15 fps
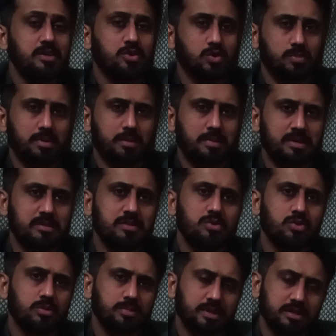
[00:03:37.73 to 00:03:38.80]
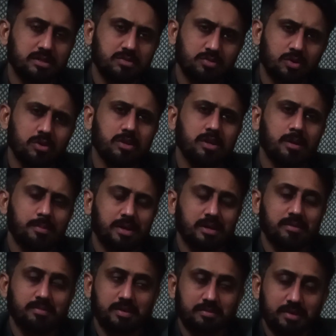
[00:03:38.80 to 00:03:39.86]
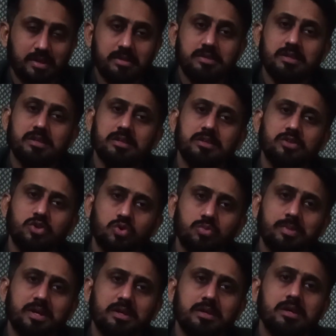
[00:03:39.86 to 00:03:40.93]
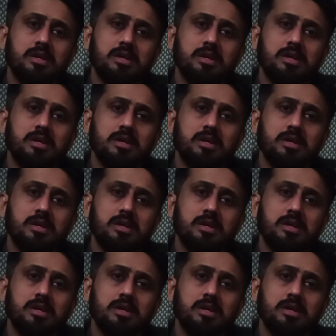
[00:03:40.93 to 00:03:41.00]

tobramycin tobrax for gram-negative infection, cumic